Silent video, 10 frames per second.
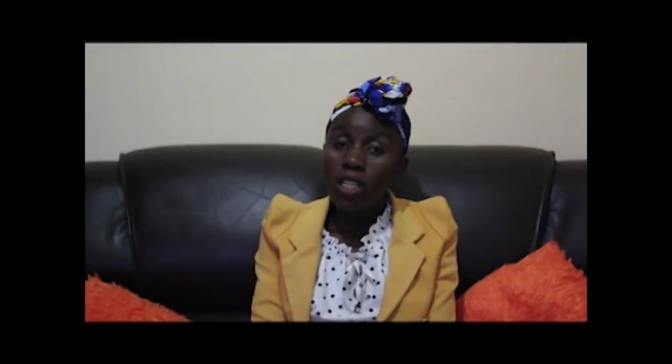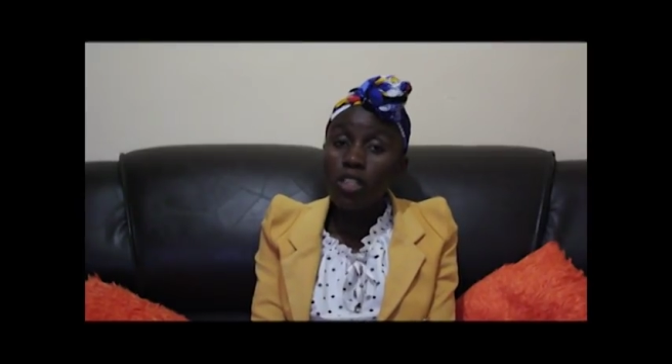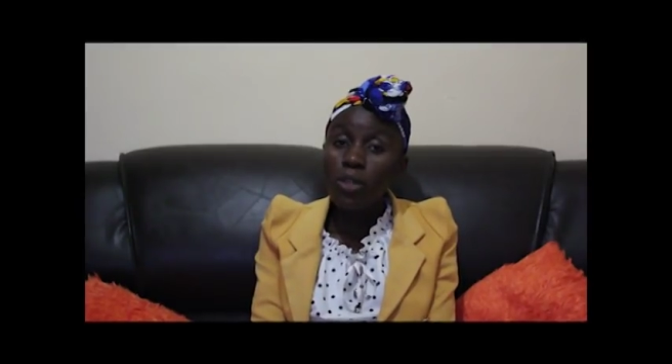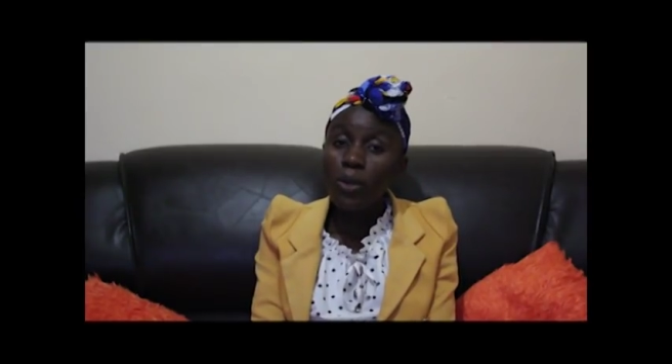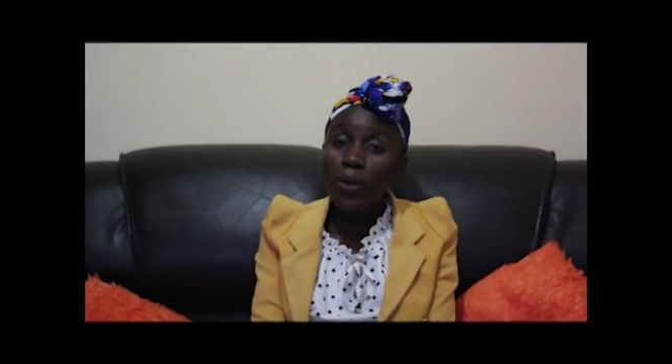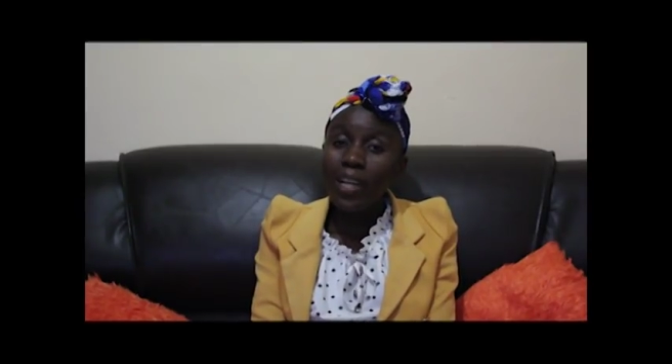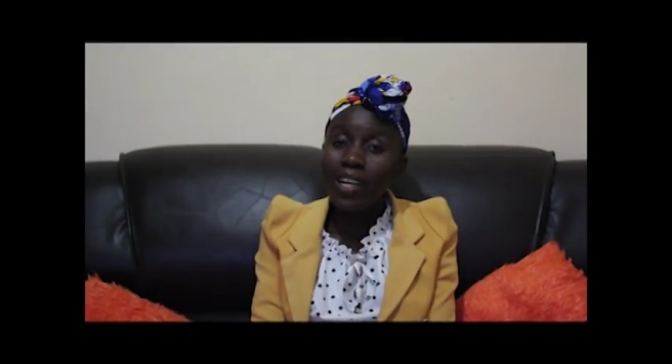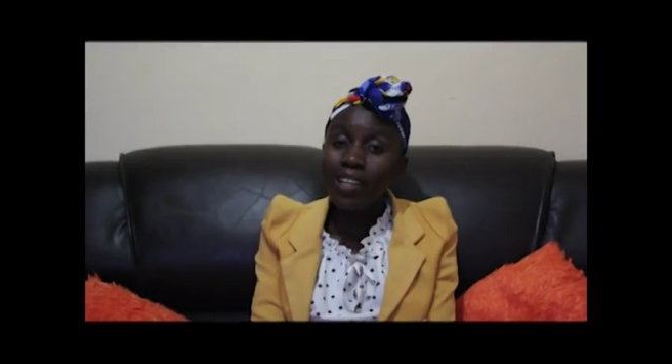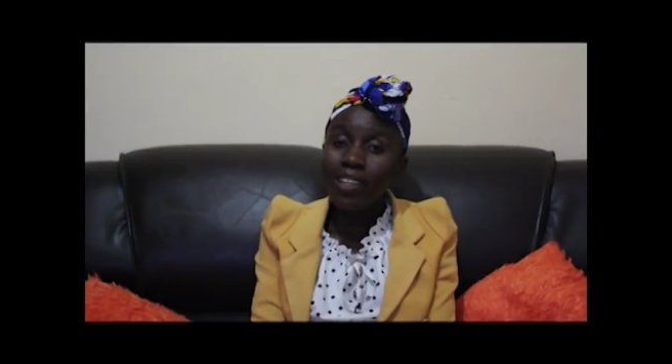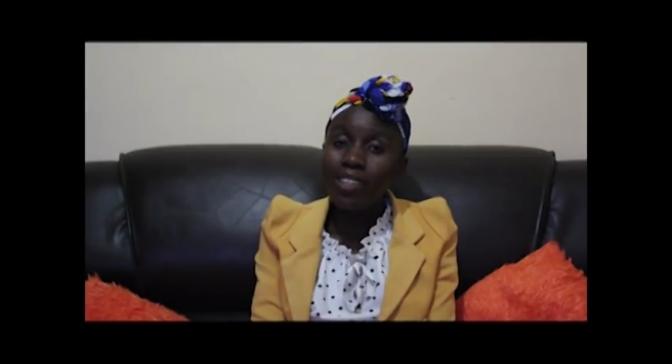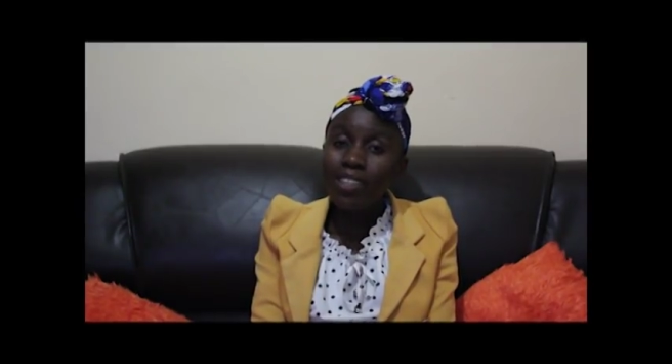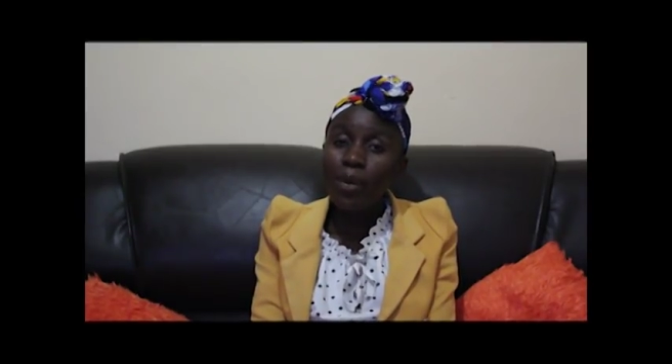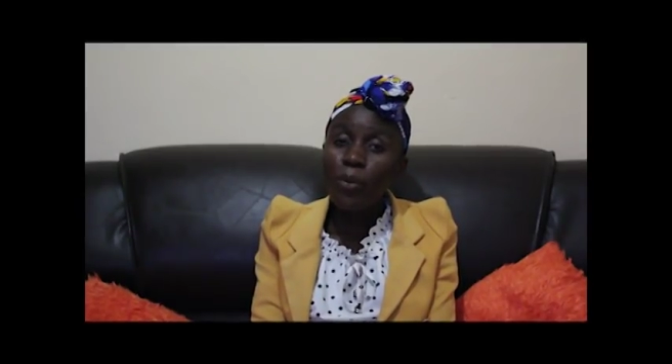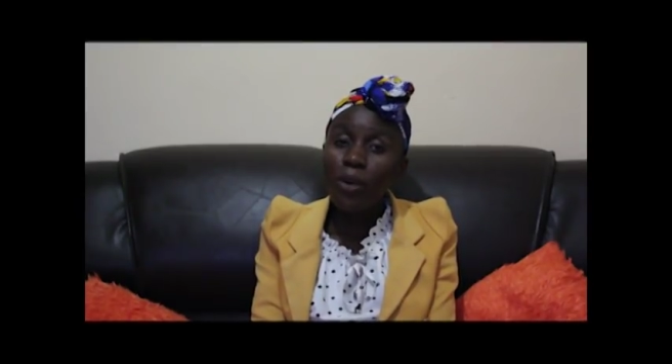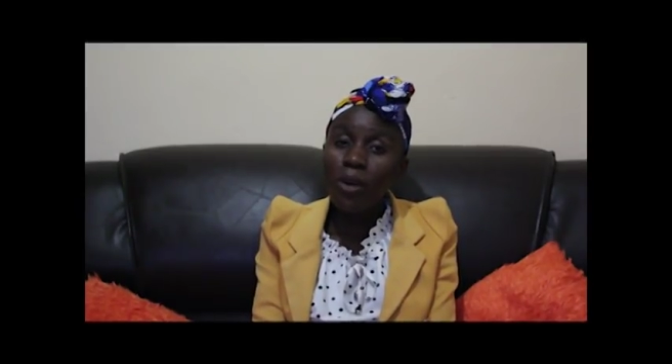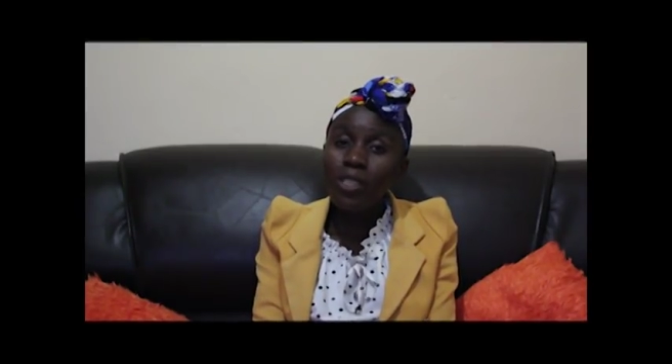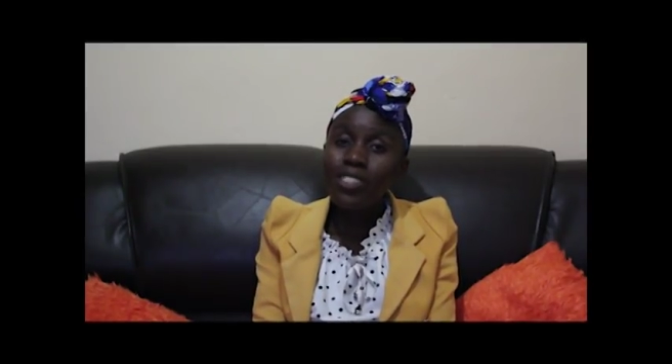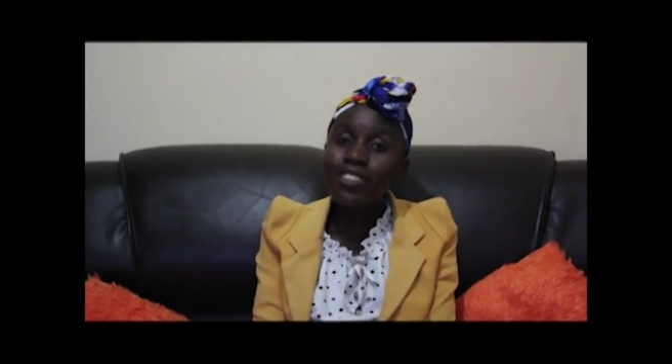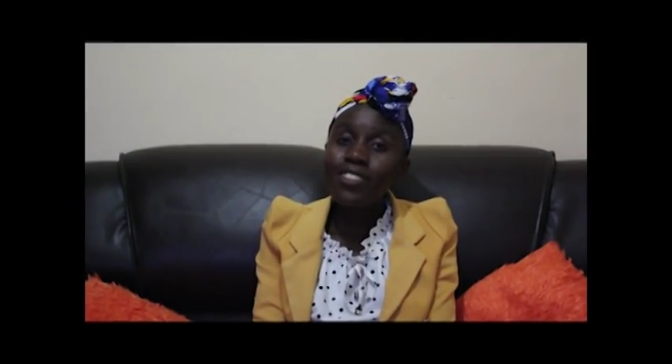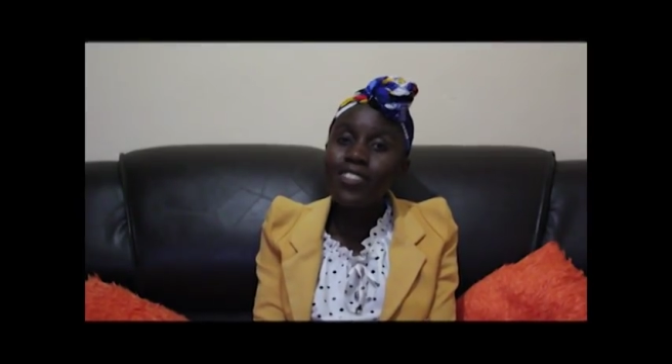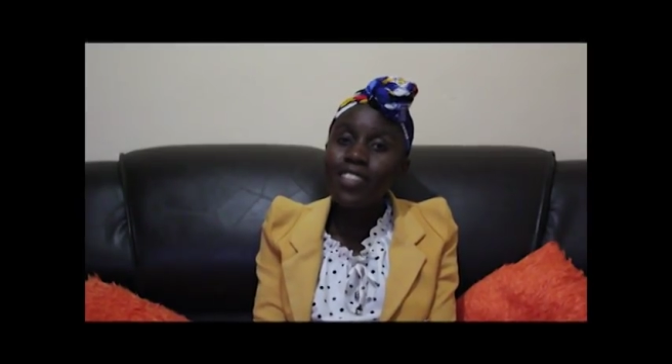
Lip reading: The world is